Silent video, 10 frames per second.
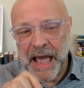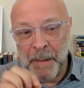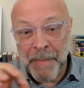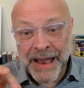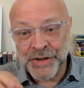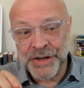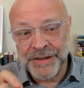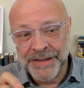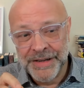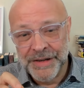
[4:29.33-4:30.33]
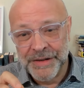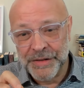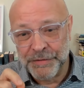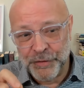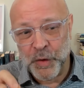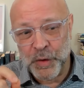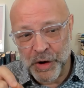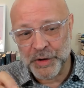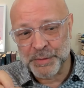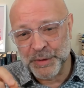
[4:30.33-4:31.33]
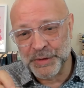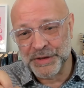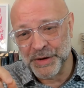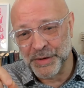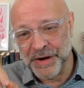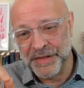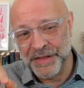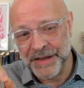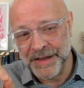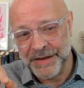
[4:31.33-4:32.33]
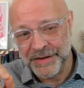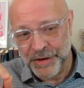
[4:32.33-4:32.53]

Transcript: Imagine the four gospels that were in the